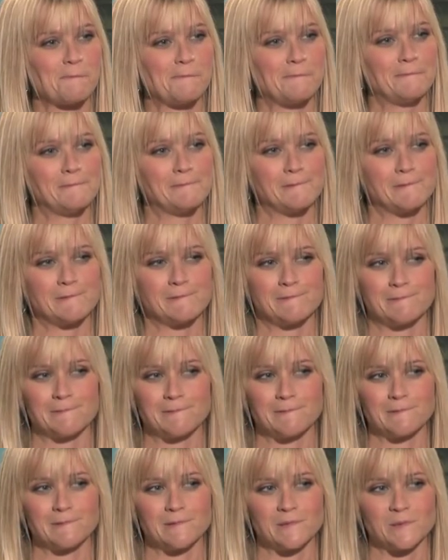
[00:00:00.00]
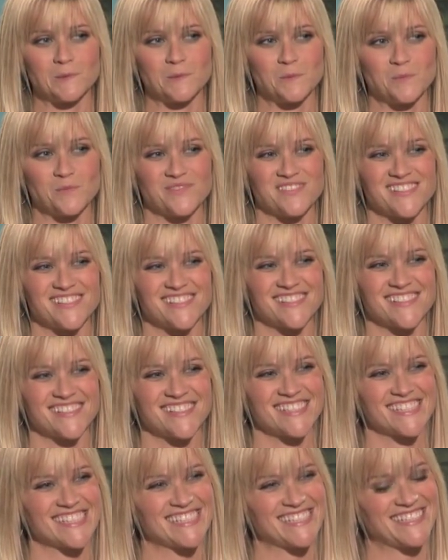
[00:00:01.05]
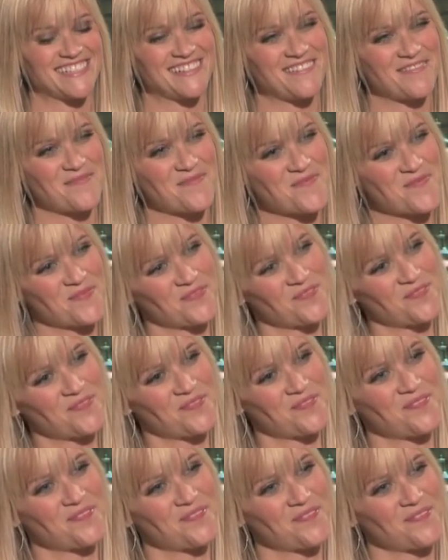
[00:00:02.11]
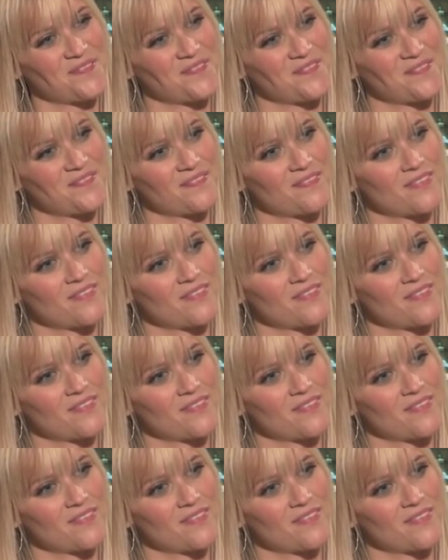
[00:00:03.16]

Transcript: Okay, well, we know what you'd never say. What do you think you should never say on a date?